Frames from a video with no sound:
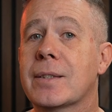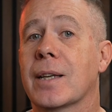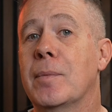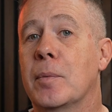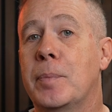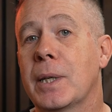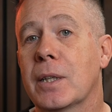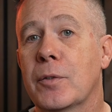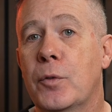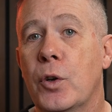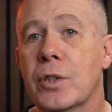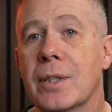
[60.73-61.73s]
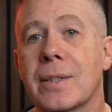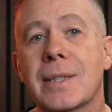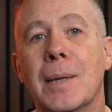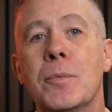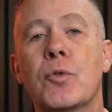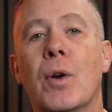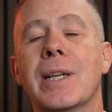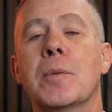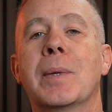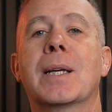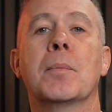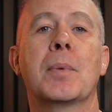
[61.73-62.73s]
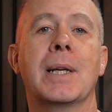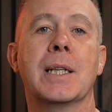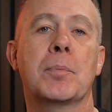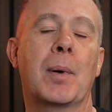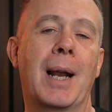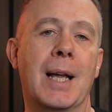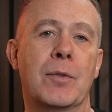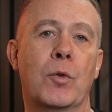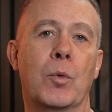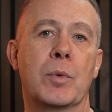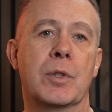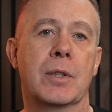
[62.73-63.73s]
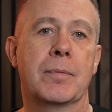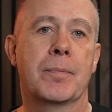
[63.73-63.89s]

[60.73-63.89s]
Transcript: some are builder first, and some try to be complete platforms.